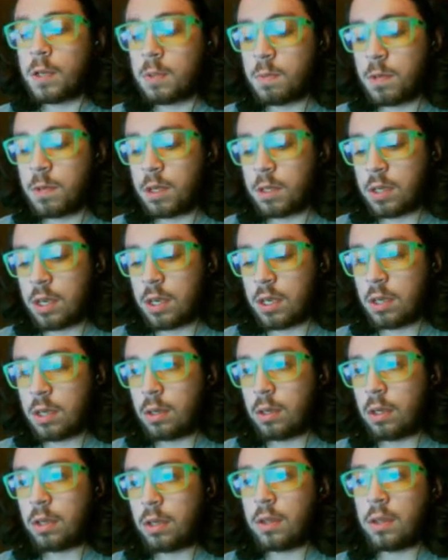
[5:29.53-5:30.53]
because I
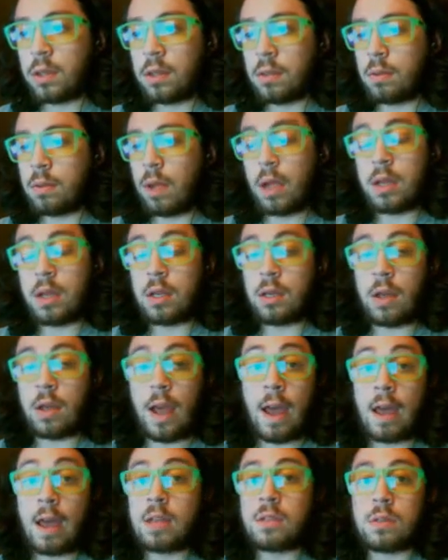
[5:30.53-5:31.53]
didn't look, I didn't
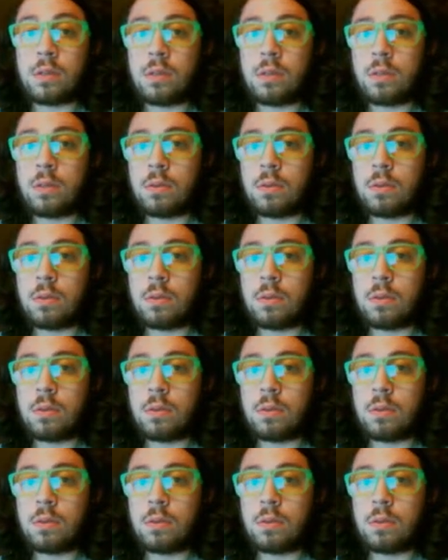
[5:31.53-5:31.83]
ask.